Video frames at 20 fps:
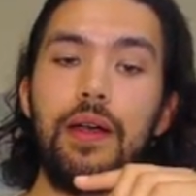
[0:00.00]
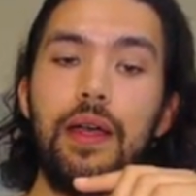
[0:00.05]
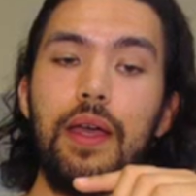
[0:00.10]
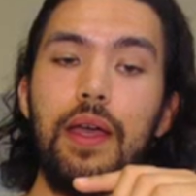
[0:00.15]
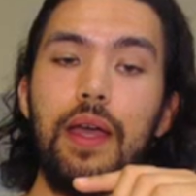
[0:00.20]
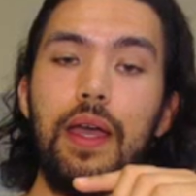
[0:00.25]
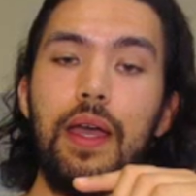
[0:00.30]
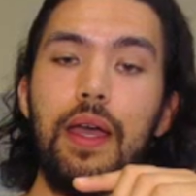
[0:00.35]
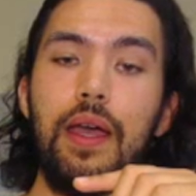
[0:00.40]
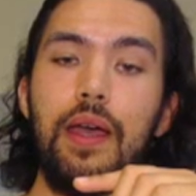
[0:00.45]

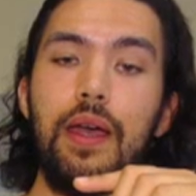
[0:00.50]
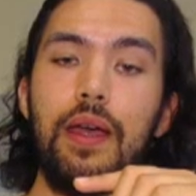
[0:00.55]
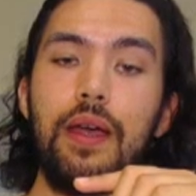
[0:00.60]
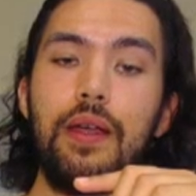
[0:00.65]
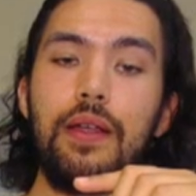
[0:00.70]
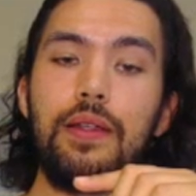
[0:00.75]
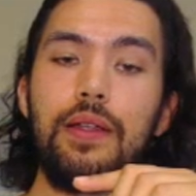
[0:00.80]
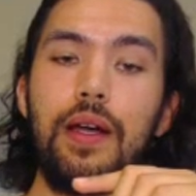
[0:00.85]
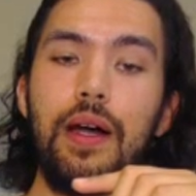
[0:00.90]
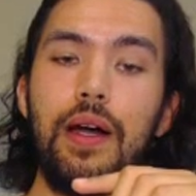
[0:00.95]

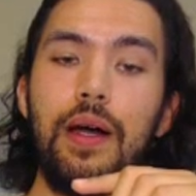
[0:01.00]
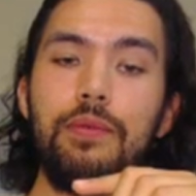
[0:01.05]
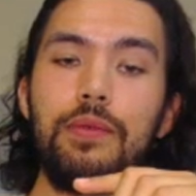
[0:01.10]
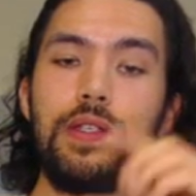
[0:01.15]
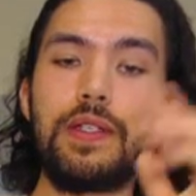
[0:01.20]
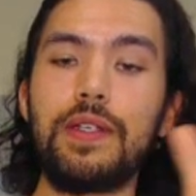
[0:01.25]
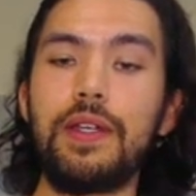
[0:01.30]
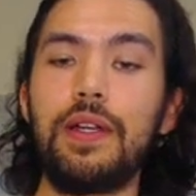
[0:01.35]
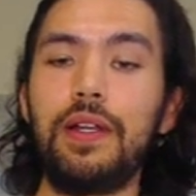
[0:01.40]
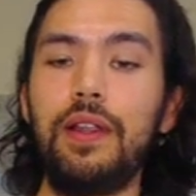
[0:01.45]
and I'm
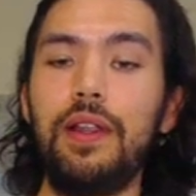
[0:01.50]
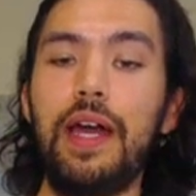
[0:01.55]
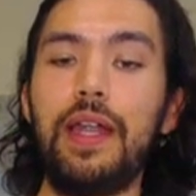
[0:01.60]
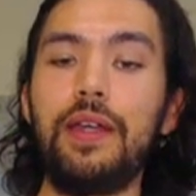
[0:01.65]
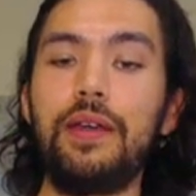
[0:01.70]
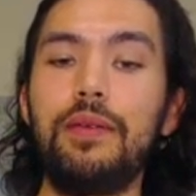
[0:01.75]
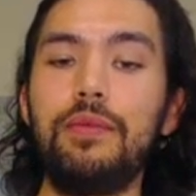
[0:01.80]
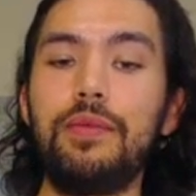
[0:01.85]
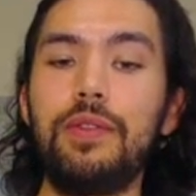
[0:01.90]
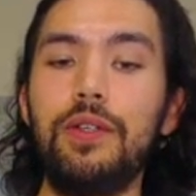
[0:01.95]
just going to let
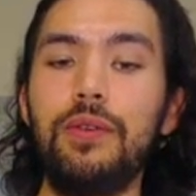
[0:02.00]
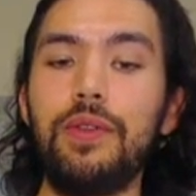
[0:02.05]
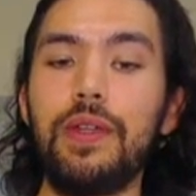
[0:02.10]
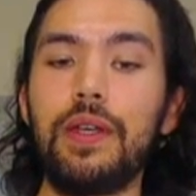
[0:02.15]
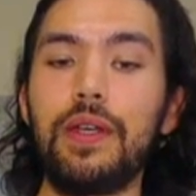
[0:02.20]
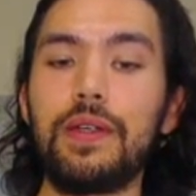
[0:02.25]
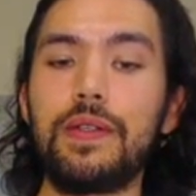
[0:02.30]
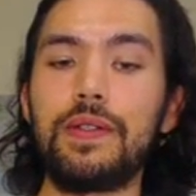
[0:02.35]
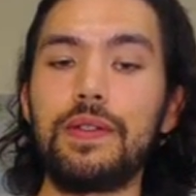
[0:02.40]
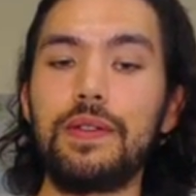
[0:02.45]
him do
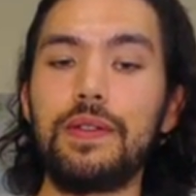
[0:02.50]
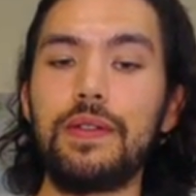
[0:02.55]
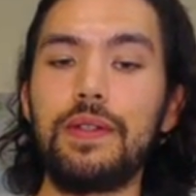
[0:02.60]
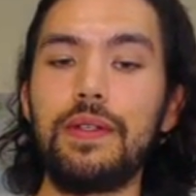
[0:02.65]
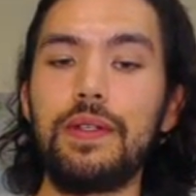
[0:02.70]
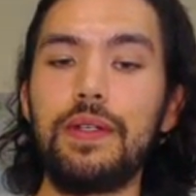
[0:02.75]
this.